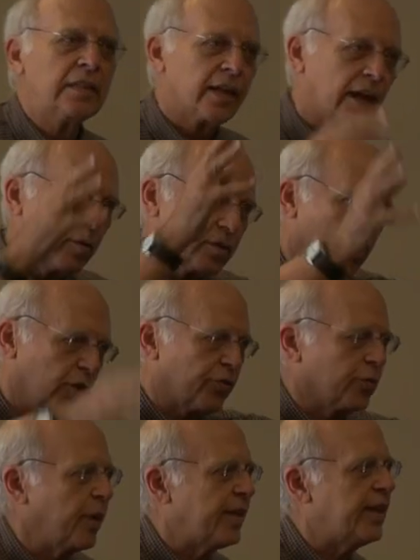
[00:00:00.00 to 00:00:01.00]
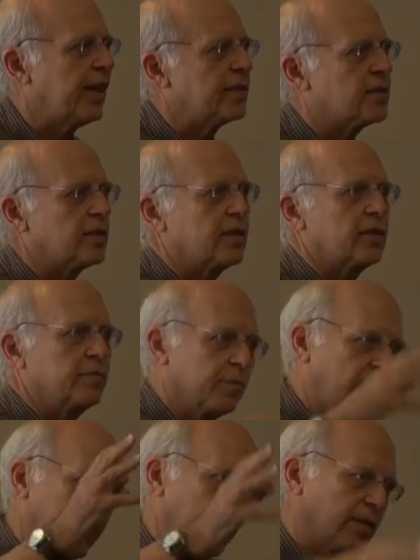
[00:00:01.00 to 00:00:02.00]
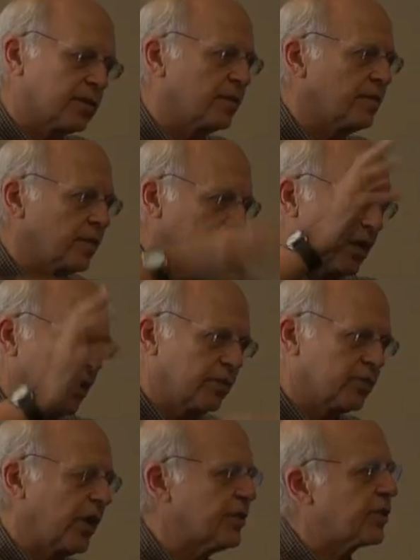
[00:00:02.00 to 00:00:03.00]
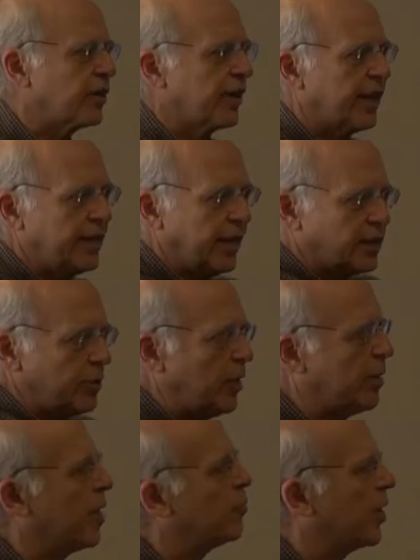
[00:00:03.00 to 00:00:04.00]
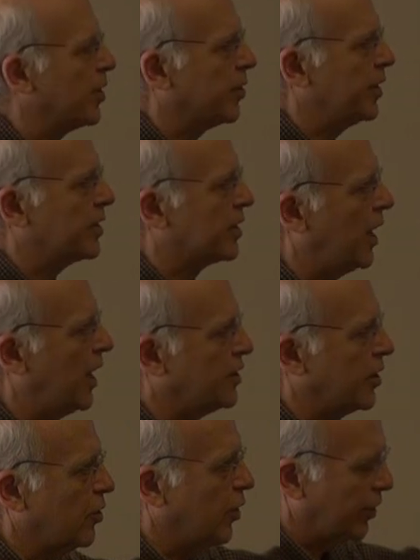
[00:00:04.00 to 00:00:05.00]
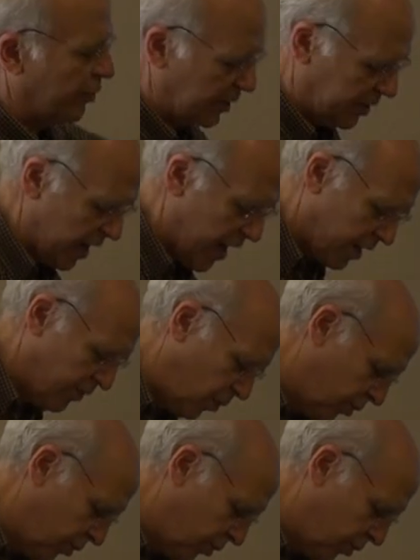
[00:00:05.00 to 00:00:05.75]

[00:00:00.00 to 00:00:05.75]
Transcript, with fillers: and I was going through my dad's my dad's uh, dresser, and next to me, my brother in his closet going through a stack of